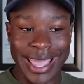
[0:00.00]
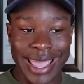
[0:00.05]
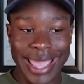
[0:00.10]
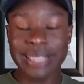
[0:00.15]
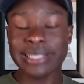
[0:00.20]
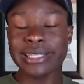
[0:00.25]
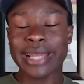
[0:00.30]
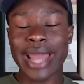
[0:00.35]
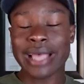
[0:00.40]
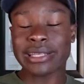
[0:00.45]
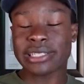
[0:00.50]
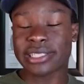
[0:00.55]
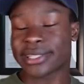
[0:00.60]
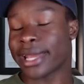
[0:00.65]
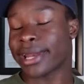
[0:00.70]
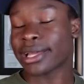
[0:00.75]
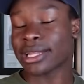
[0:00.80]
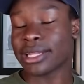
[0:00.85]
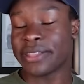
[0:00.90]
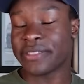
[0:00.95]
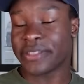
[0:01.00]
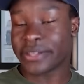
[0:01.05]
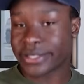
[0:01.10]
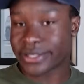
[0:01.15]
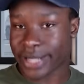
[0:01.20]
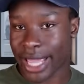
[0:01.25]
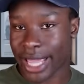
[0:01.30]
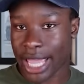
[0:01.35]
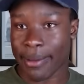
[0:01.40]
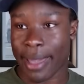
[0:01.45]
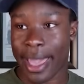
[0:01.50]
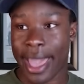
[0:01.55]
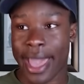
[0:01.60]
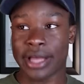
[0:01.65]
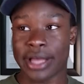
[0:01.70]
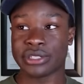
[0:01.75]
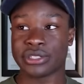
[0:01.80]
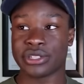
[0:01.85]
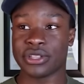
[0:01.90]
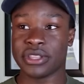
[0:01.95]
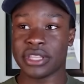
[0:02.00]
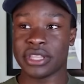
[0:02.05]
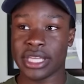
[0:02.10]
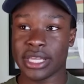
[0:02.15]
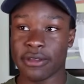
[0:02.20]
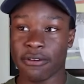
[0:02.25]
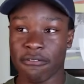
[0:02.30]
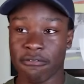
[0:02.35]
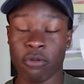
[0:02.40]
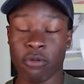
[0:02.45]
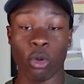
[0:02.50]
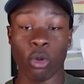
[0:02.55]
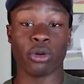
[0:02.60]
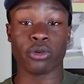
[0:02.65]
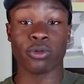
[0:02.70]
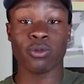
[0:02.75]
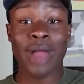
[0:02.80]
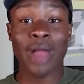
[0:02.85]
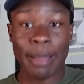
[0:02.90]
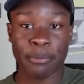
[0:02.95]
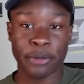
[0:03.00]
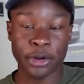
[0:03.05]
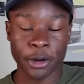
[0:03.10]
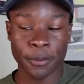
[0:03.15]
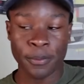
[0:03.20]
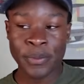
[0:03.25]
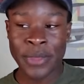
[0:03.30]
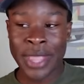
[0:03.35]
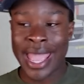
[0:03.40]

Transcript: isn't aesthetically the same as the Ford Raptor.